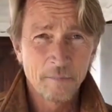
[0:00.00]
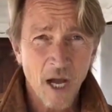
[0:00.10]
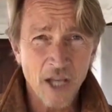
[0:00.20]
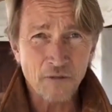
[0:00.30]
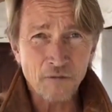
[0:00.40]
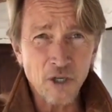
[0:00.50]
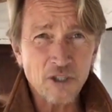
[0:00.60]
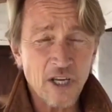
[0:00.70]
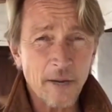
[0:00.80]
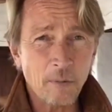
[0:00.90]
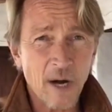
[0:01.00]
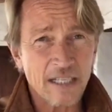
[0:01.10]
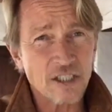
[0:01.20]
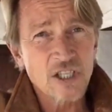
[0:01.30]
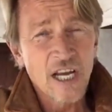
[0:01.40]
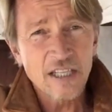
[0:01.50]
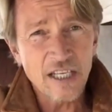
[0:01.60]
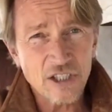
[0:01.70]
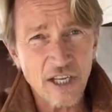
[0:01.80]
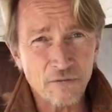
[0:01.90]
on the first day of practice, they
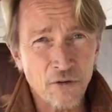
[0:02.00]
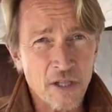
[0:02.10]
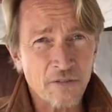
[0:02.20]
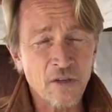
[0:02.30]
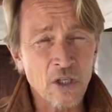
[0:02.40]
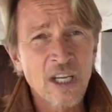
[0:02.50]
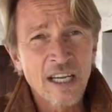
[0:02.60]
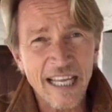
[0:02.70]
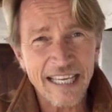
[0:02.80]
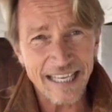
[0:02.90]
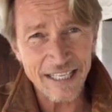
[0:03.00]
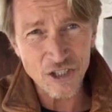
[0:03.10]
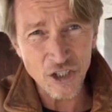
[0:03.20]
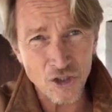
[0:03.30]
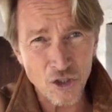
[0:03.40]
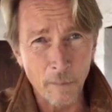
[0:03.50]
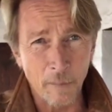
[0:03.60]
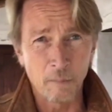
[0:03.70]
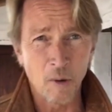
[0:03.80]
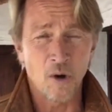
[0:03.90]
set foot on the field like it is the Super
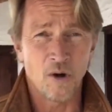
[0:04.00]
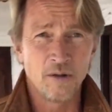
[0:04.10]
Bowl.